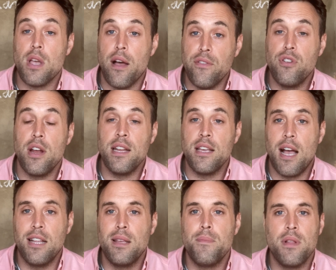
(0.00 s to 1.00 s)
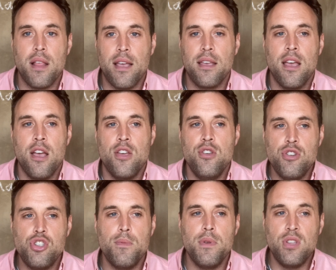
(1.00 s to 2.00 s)
of creating content, but like you
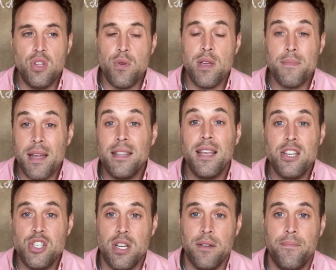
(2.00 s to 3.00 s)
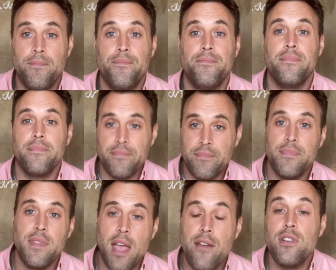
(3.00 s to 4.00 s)
should be doing meditation
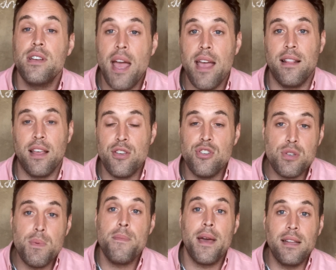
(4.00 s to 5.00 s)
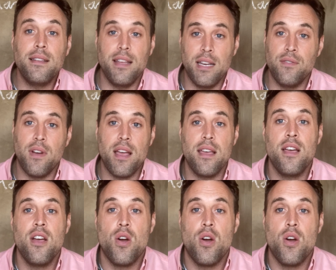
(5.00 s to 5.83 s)
every day. Like you should be meditating, right?